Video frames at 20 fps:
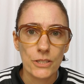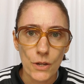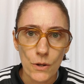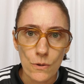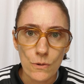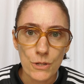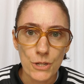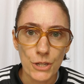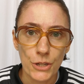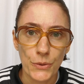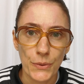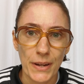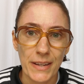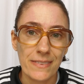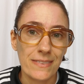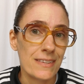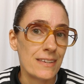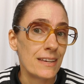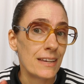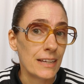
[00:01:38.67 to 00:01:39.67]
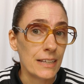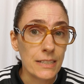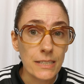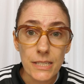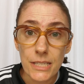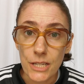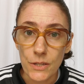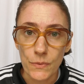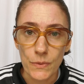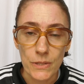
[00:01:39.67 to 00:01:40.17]
So to create the
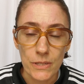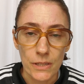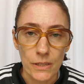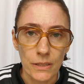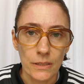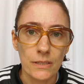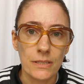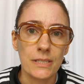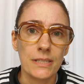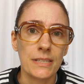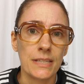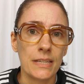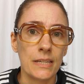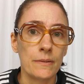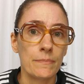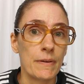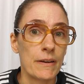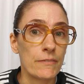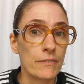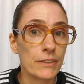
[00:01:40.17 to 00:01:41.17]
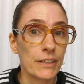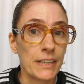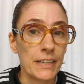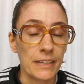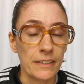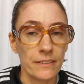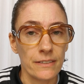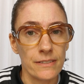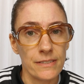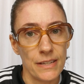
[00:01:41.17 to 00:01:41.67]
instant results, the Beverly
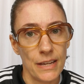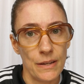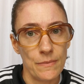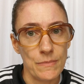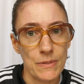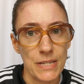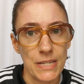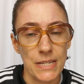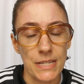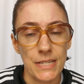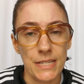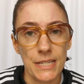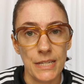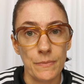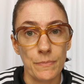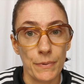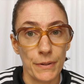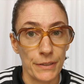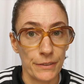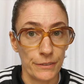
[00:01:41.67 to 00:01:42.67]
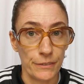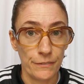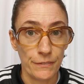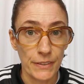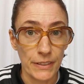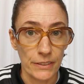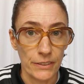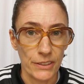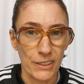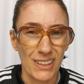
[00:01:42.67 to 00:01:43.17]
Hills MD Deep Wrinkle
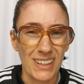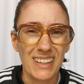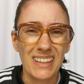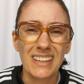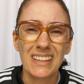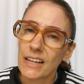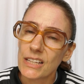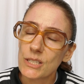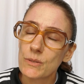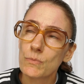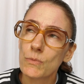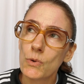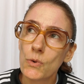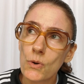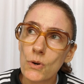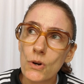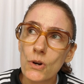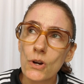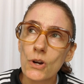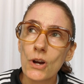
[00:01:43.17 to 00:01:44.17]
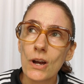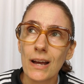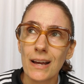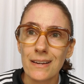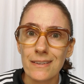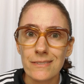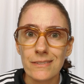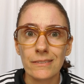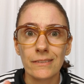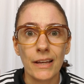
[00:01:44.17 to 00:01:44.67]
Filler acts more
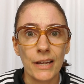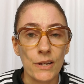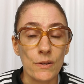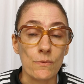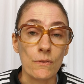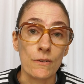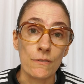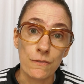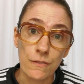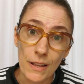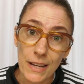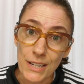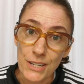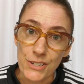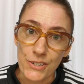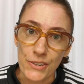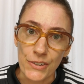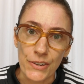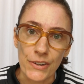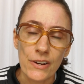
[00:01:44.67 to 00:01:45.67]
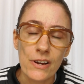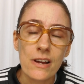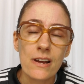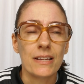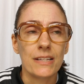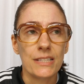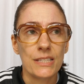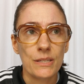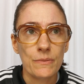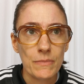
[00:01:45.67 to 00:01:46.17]
as a light reflector
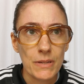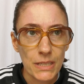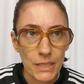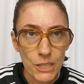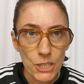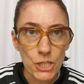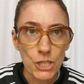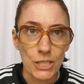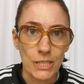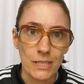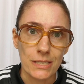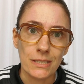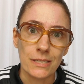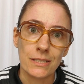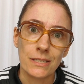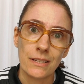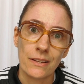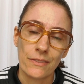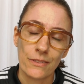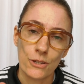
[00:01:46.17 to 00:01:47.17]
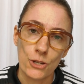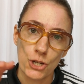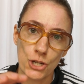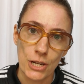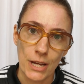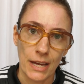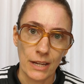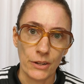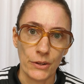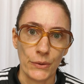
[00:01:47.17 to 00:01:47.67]
that diminishes the
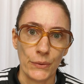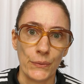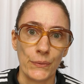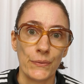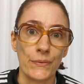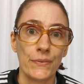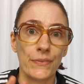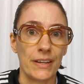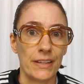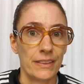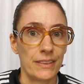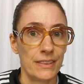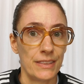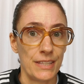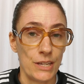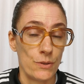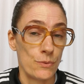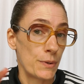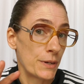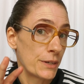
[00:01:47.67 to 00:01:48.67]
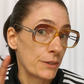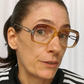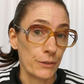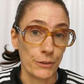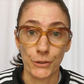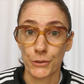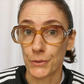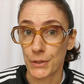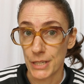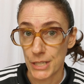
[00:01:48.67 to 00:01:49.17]
shadow that the
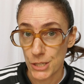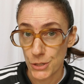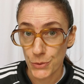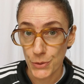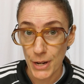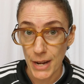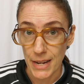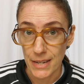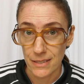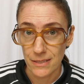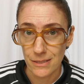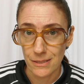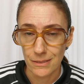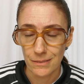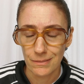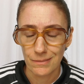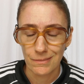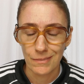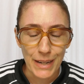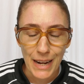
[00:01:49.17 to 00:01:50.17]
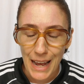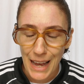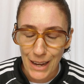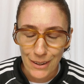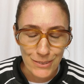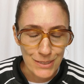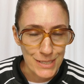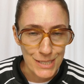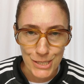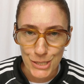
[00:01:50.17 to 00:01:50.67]
wrinkle or crease creates. But
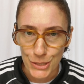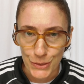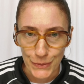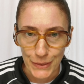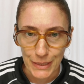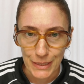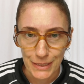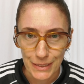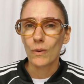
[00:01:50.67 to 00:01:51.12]
how does it do it?